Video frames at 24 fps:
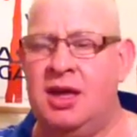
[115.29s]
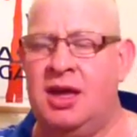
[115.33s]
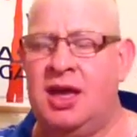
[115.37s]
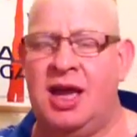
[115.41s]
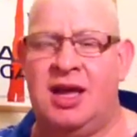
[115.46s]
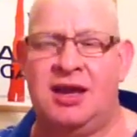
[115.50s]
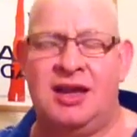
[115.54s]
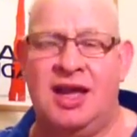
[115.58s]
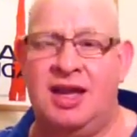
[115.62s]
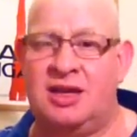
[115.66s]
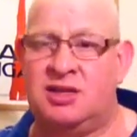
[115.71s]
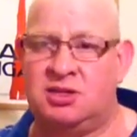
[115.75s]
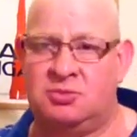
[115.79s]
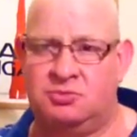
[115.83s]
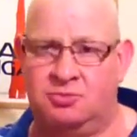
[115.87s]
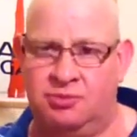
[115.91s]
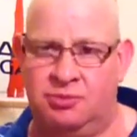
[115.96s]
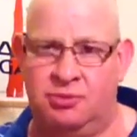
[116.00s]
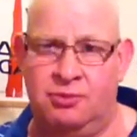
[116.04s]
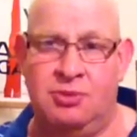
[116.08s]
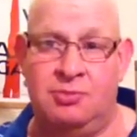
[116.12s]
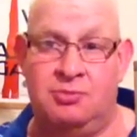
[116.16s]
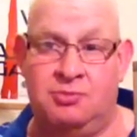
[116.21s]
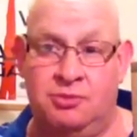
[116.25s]
And that's
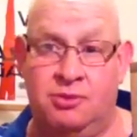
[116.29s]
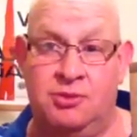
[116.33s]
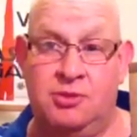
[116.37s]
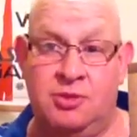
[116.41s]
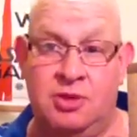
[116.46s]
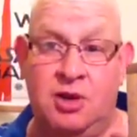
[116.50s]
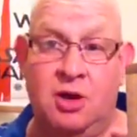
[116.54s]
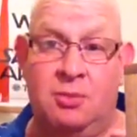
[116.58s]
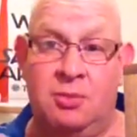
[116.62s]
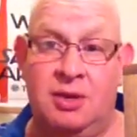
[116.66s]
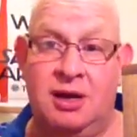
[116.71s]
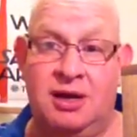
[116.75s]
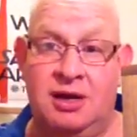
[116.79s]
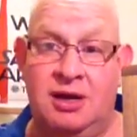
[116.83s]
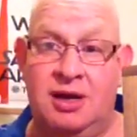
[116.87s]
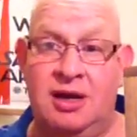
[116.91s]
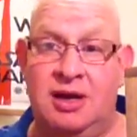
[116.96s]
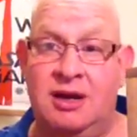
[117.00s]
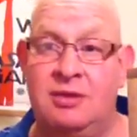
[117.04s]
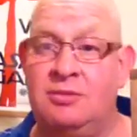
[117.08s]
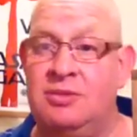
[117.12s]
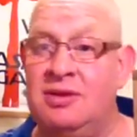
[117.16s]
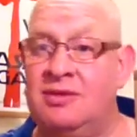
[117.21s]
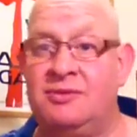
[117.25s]

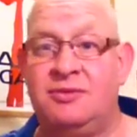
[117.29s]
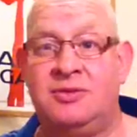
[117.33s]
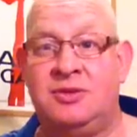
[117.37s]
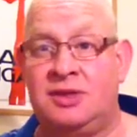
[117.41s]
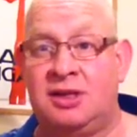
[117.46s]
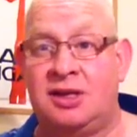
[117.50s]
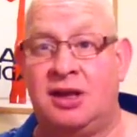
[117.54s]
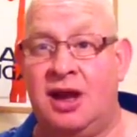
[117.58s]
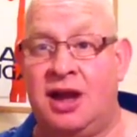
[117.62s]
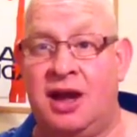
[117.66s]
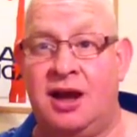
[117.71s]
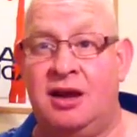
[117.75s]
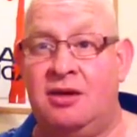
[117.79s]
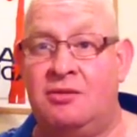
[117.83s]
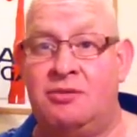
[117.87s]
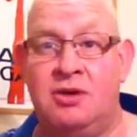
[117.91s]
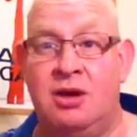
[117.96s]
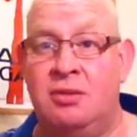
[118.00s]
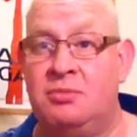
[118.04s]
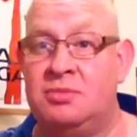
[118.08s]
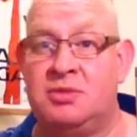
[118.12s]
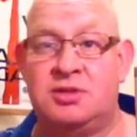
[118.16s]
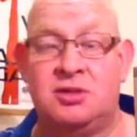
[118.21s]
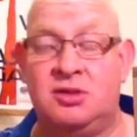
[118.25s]
predominantly with Guyana
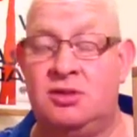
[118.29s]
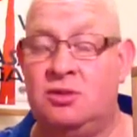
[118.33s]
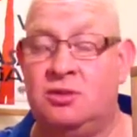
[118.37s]
rums.